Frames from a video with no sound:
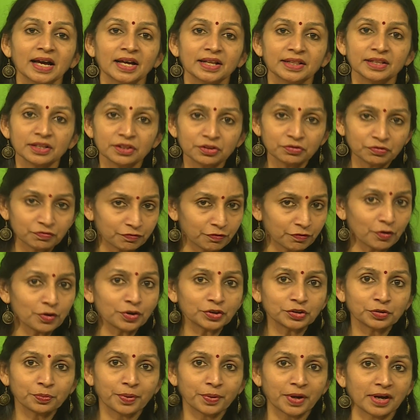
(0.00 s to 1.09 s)
The
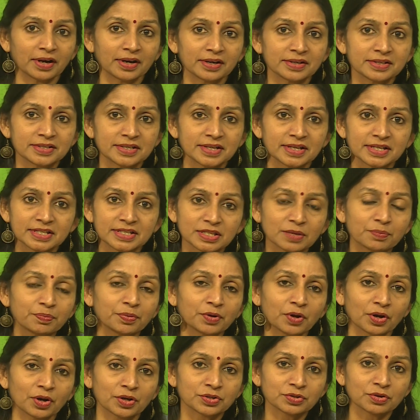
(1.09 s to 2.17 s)
fourth part is the
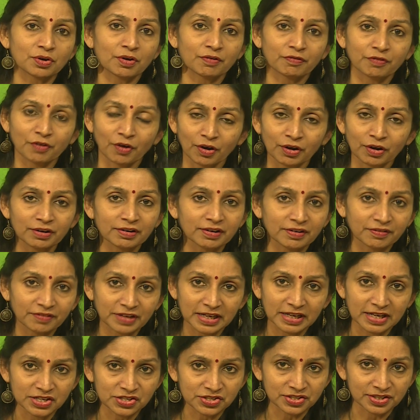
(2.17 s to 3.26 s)
plot of all
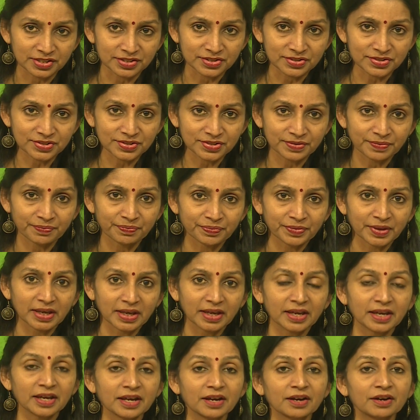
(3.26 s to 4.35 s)
revelations.
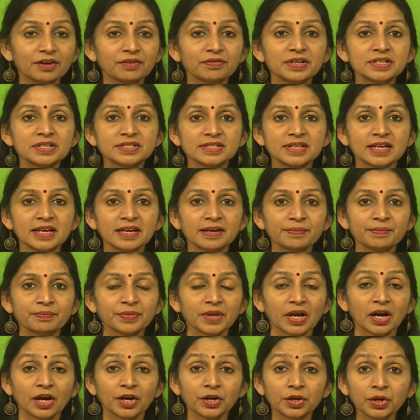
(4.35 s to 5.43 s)
Here we see
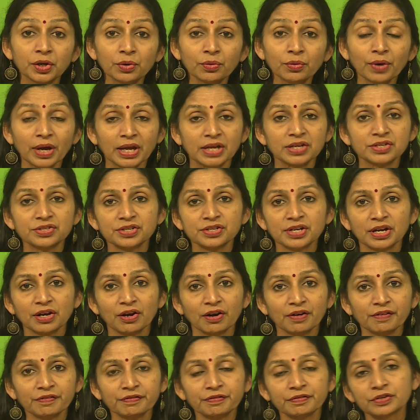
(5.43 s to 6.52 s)
a new entry
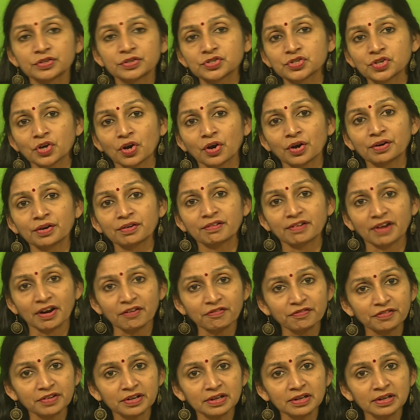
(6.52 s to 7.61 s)
of John
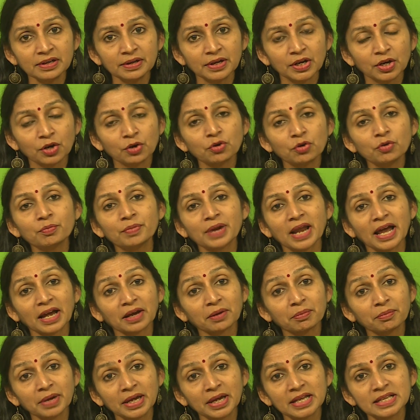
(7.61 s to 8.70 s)
Raffle, who
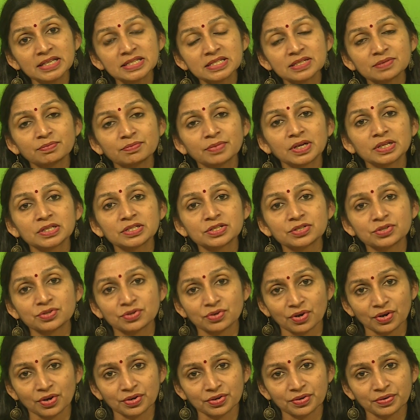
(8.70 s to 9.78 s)
blackmails
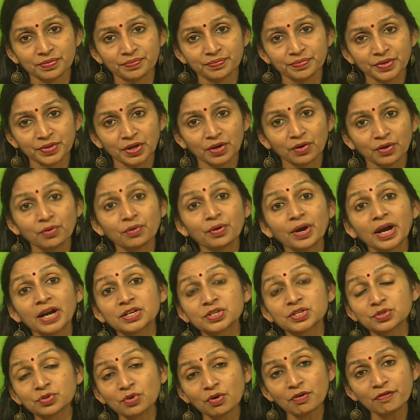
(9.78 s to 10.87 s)
Bulstrode, who had
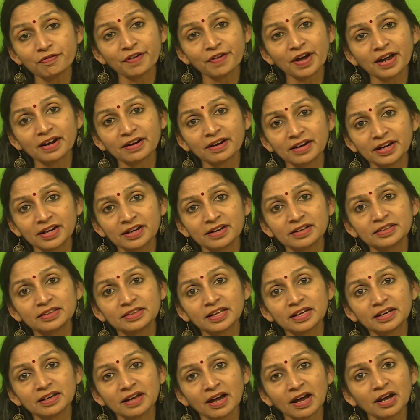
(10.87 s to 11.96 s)
so far hidden
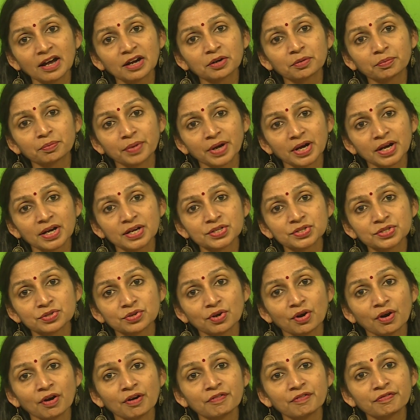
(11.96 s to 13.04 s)
the dark past
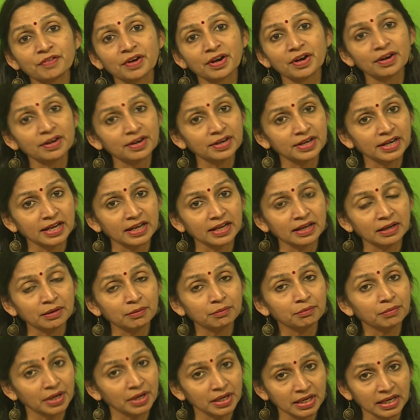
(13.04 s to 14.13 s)
of earning
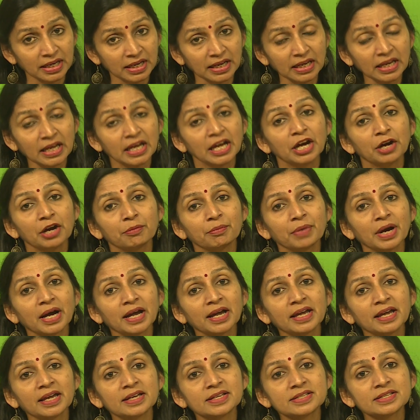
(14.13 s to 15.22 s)
money
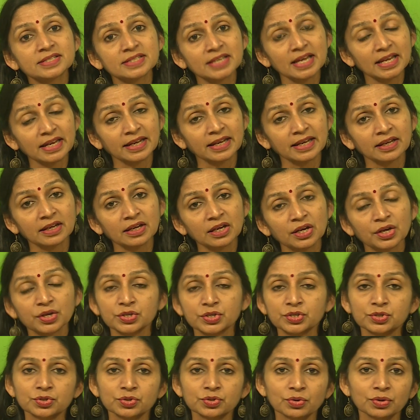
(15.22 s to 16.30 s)
by selling
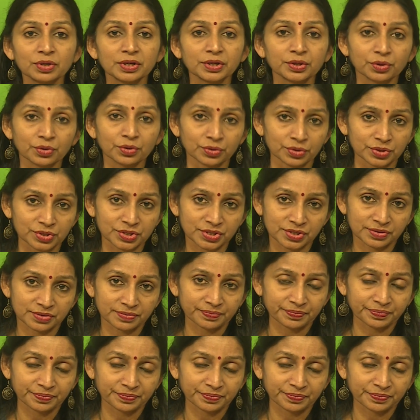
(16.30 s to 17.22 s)
stolen goods.